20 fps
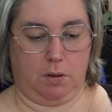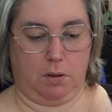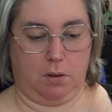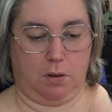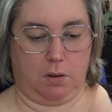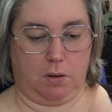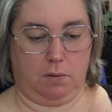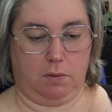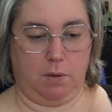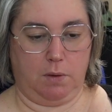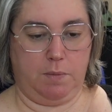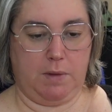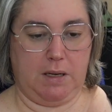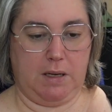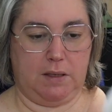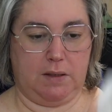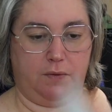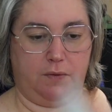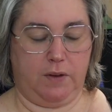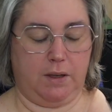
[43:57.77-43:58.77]
I grabbed
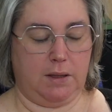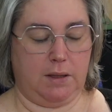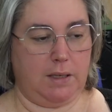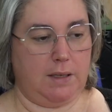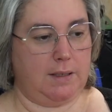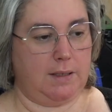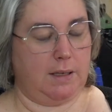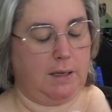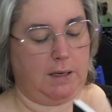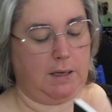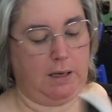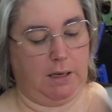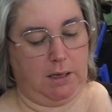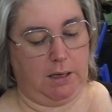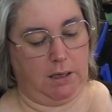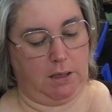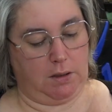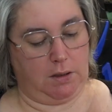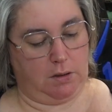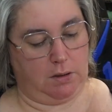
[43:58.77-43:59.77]
these, found these
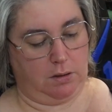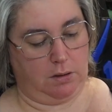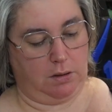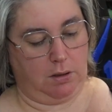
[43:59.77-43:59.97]
secondhand.